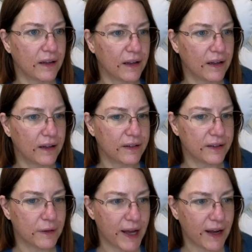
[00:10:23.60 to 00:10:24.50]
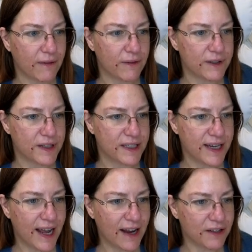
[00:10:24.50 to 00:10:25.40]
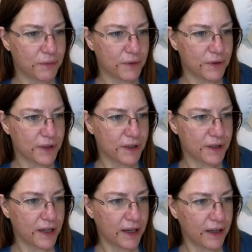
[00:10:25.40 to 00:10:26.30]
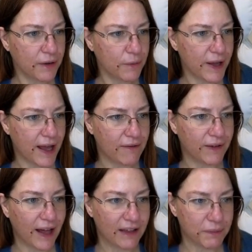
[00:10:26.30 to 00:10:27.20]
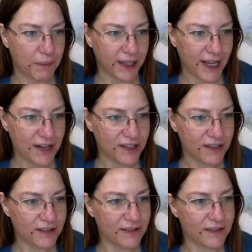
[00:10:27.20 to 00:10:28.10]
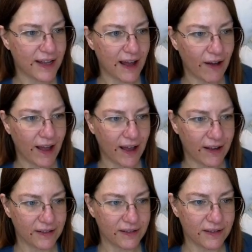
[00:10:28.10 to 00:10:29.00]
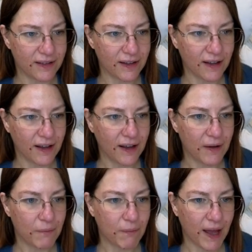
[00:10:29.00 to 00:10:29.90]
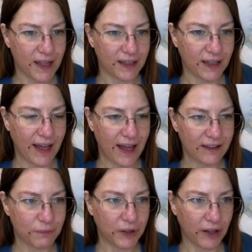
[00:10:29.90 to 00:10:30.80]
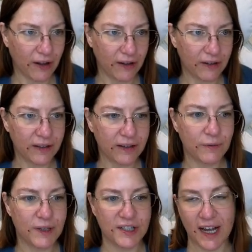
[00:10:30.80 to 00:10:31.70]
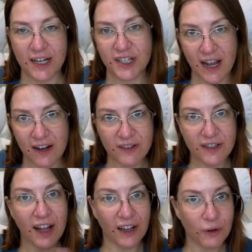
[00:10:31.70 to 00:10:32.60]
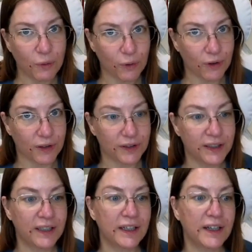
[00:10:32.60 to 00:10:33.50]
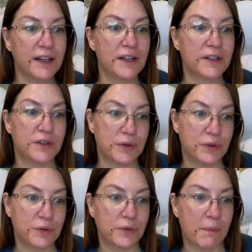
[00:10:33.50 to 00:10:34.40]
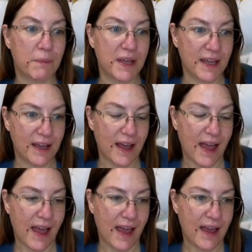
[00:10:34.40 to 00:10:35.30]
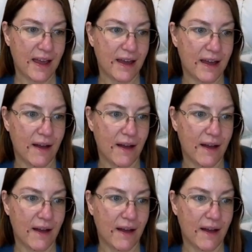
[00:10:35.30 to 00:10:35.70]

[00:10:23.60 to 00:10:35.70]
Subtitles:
Let's go back over to the dashboard. We have last publications now has my last blog, which I changed Hello World to be a